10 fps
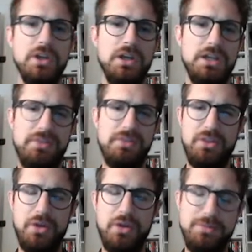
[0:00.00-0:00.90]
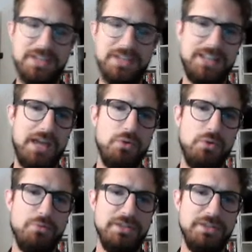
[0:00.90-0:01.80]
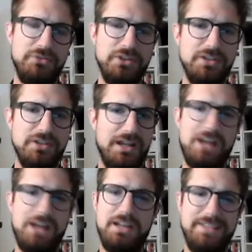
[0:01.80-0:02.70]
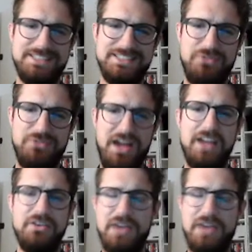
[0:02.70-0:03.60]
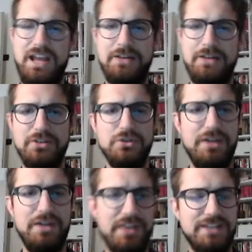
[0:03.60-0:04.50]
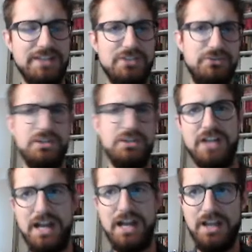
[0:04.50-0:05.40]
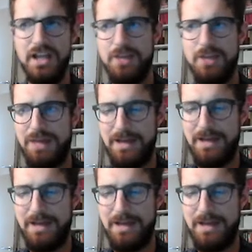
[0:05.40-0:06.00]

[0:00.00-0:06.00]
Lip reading: Even though it means that I won't be defeating the Guardian, that's fine. All right, I'm going to have an extra fear card, but